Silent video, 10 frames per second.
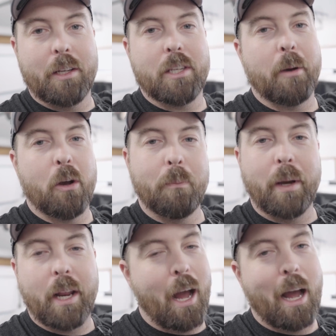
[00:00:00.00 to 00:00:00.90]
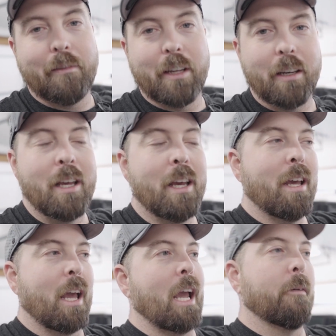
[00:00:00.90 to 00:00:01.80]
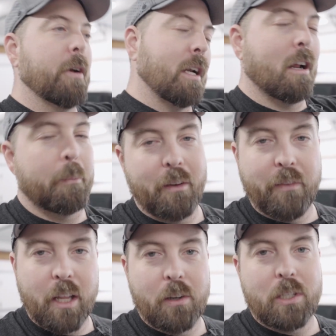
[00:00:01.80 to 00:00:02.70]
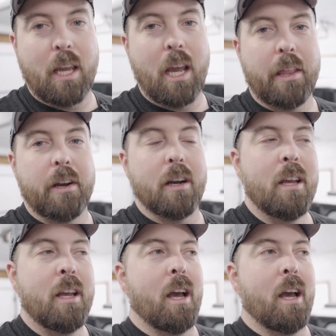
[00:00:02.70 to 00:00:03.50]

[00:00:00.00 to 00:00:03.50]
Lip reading: to see my old buddy Ivan, and we did a couple of videos together.